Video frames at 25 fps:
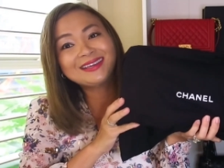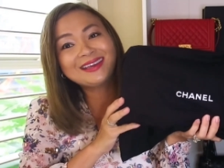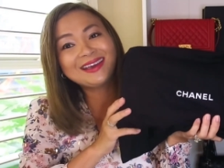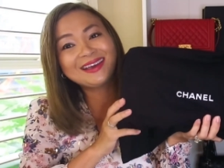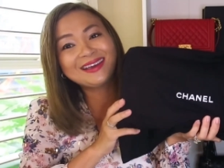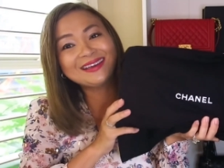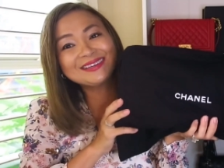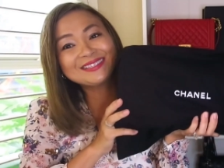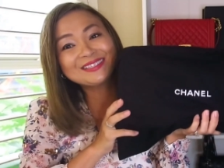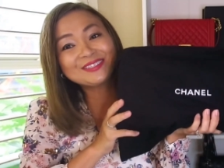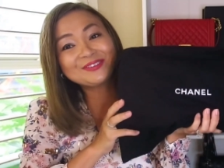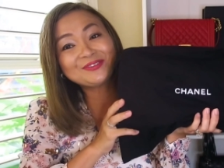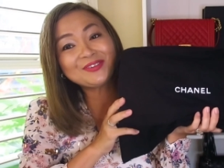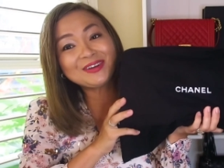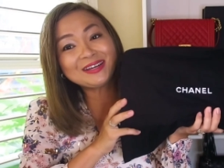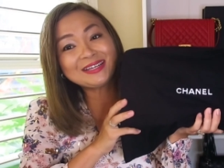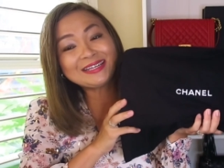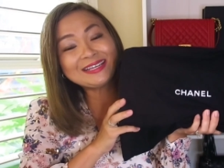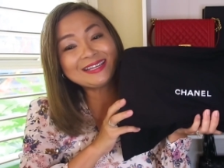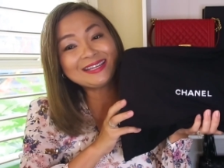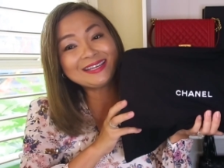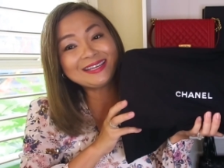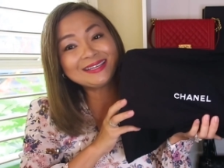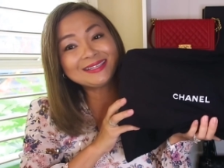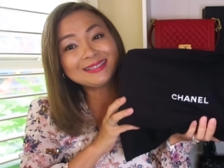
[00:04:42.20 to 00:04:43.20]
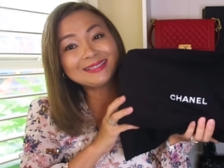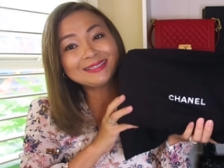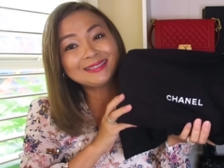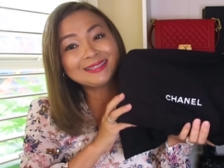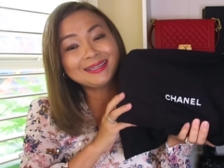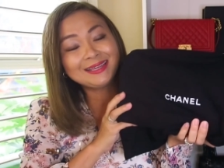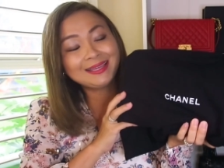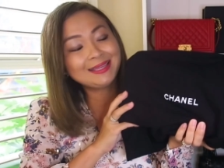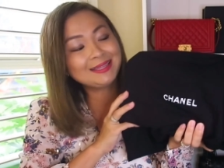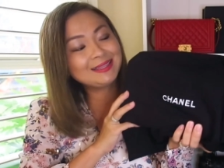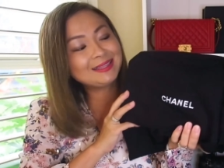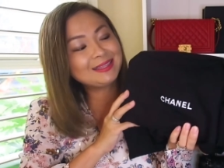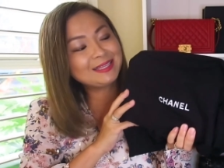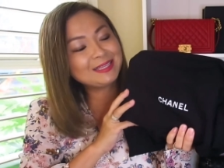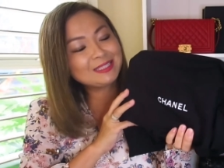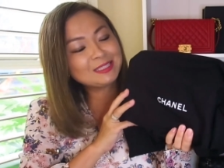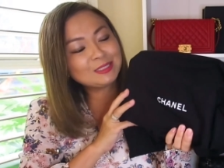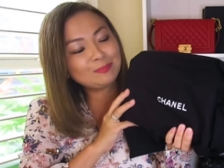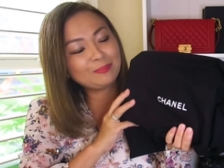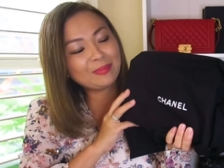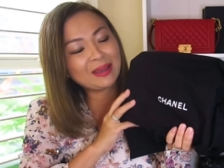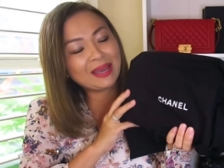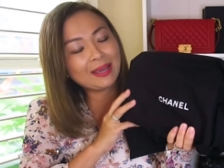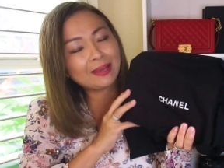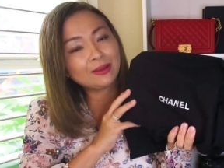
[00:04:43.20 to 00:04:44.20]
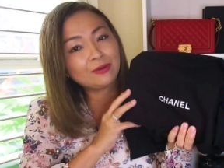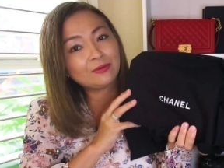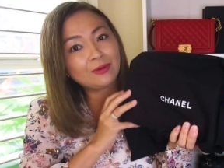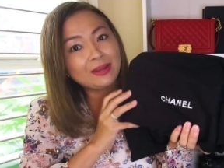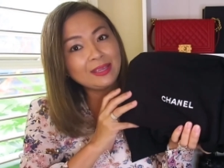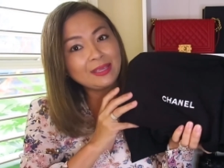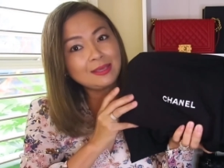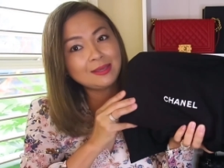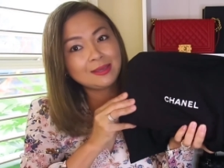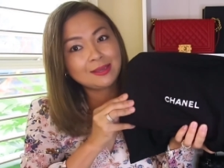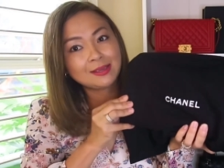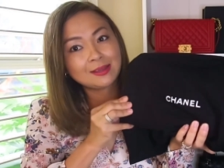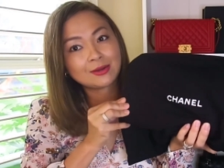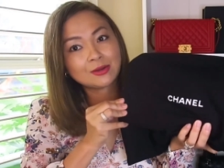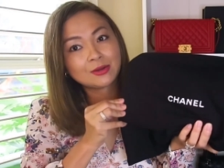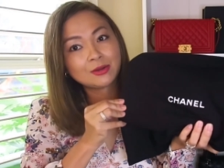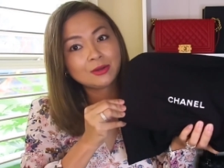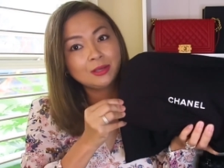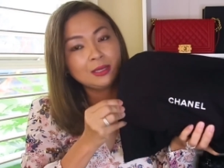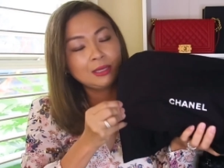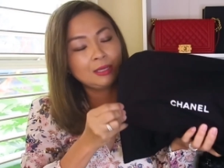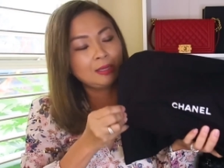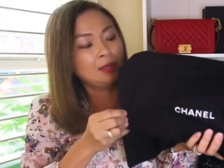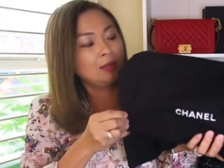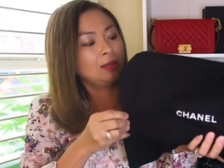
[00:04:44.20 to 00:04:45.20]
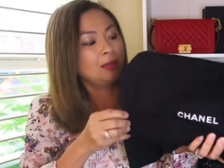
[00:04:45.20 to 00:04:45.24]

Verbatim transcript: guess what it is in this bag right here.